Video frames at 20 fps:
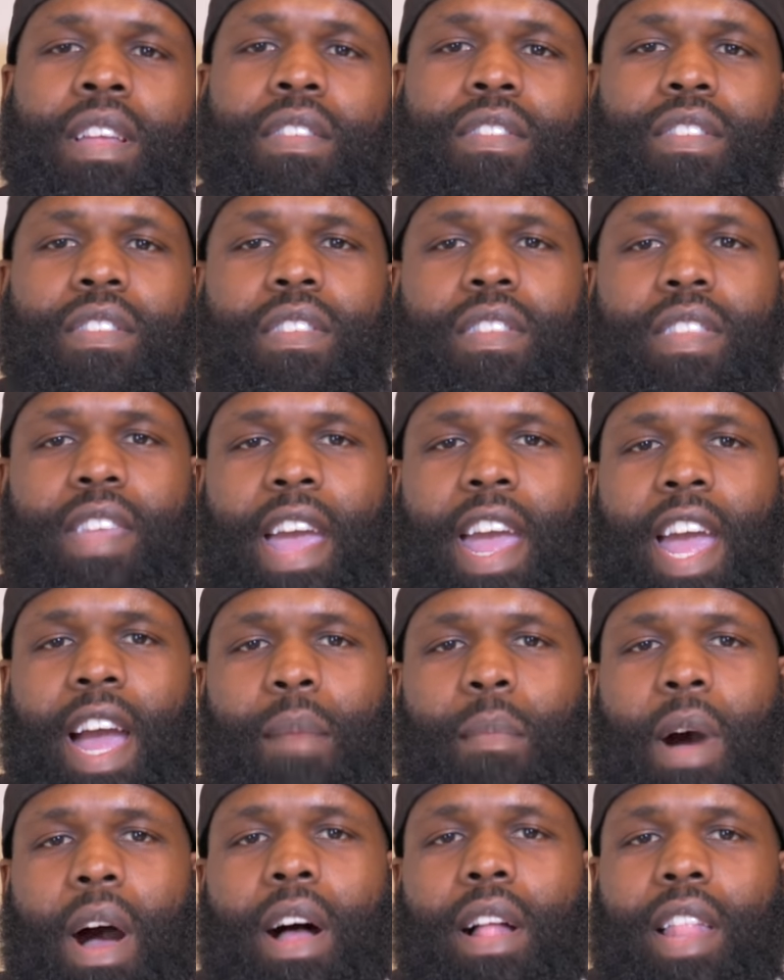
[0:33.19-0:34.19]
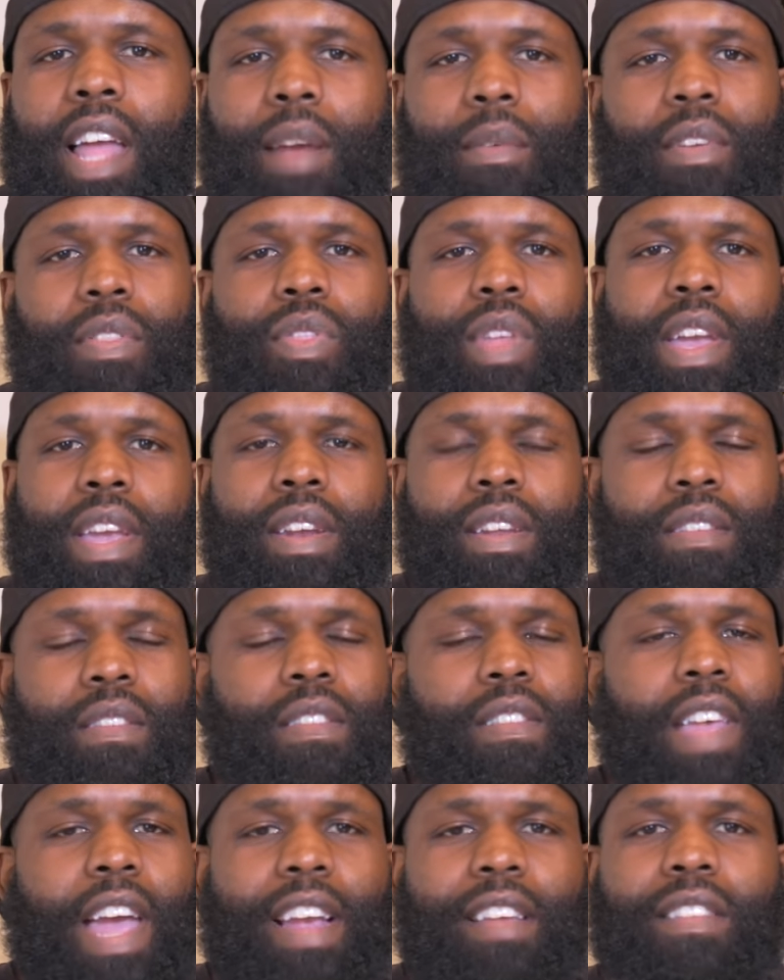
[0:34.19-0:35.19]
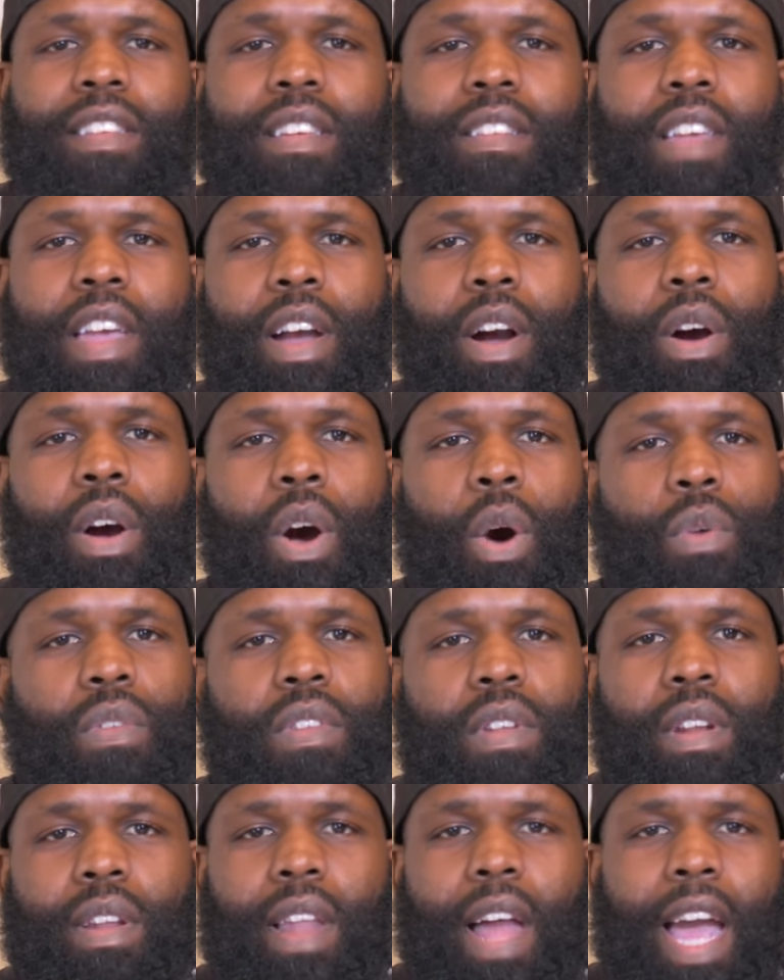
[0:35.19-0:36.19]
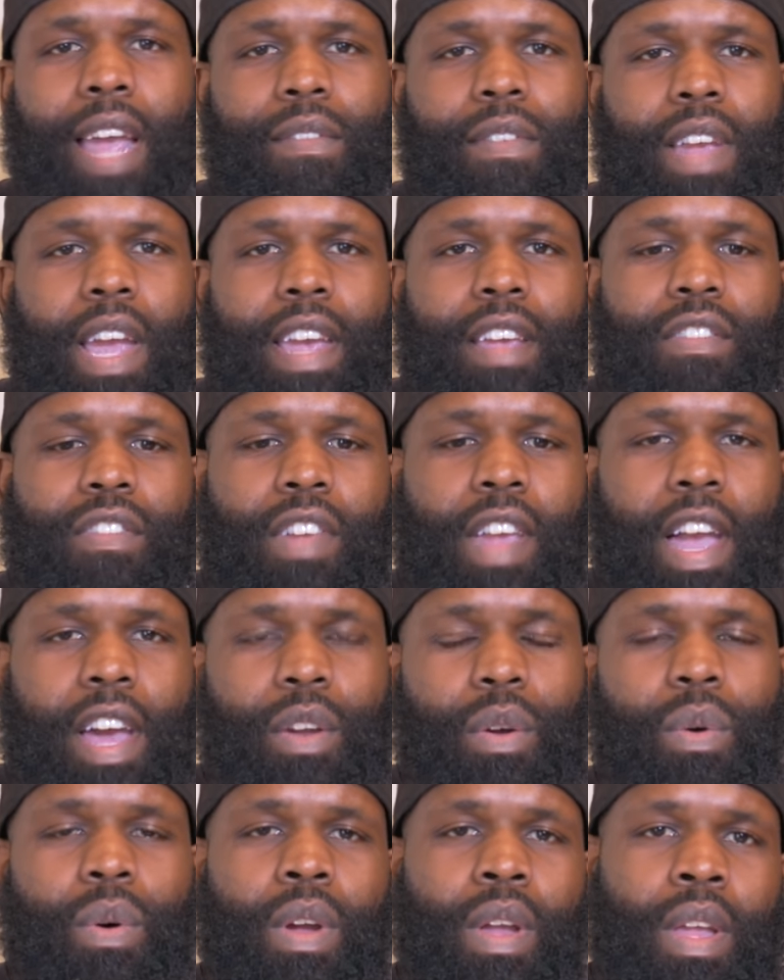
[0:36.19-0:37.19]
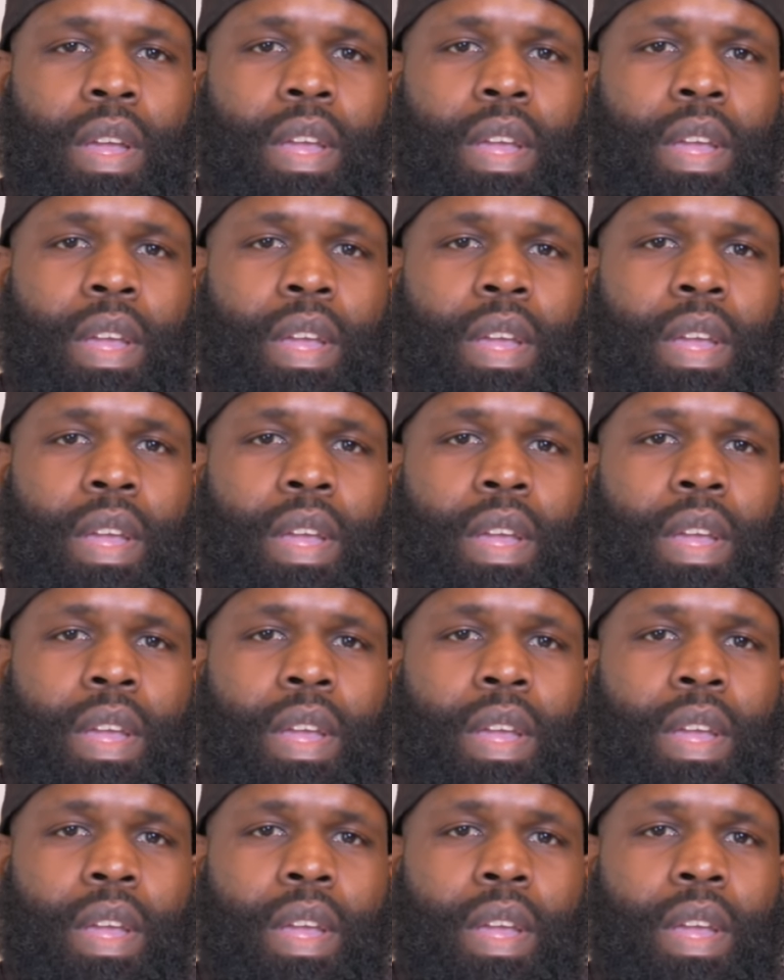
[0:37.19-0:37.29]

just damn all everything, the sexiest hell host of the Life Gains channel.